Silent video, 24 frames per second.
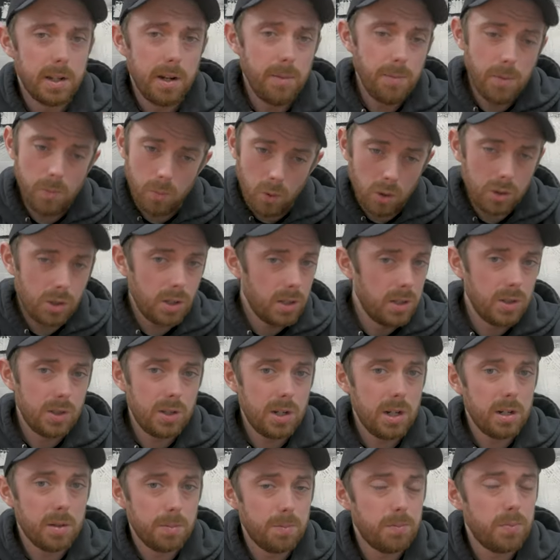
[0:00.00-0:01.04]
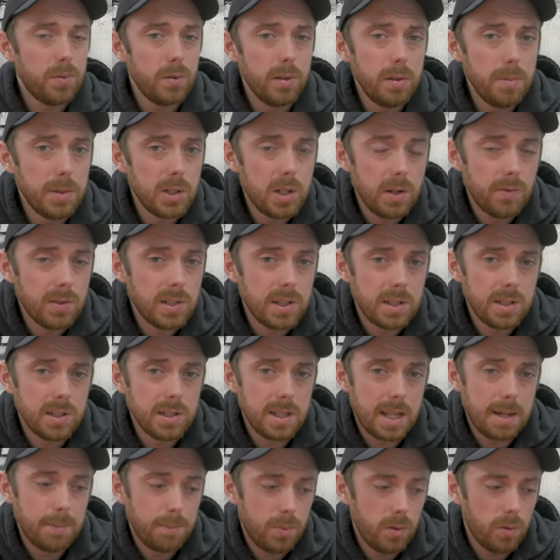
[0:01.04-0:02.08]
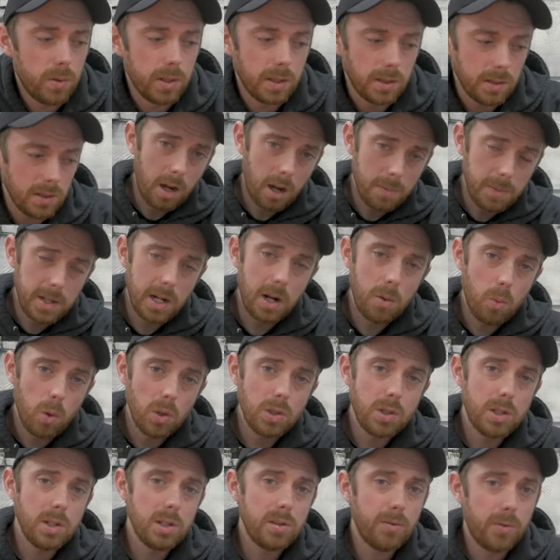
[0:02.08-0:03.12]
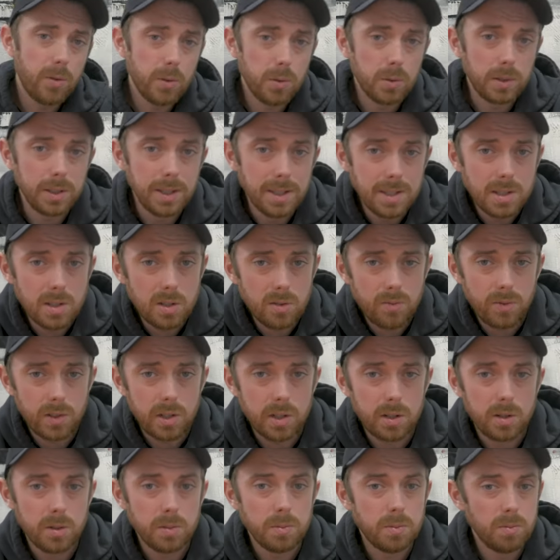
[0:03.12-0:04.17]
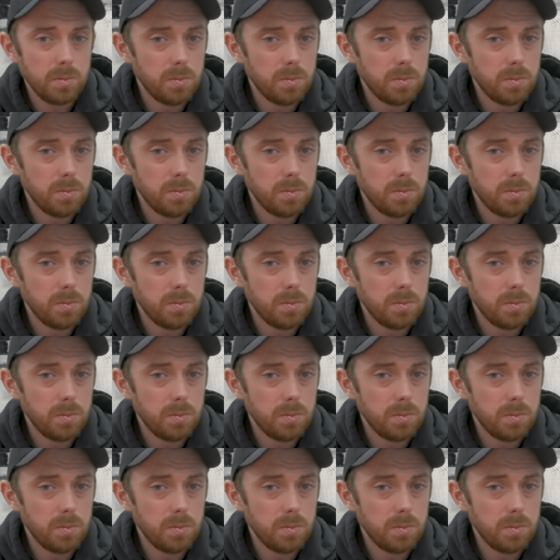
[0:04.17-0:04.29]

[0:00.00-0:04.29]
and I've been watching his channel pretty much ever since that point. I mean, I watched his Frilled Lizard video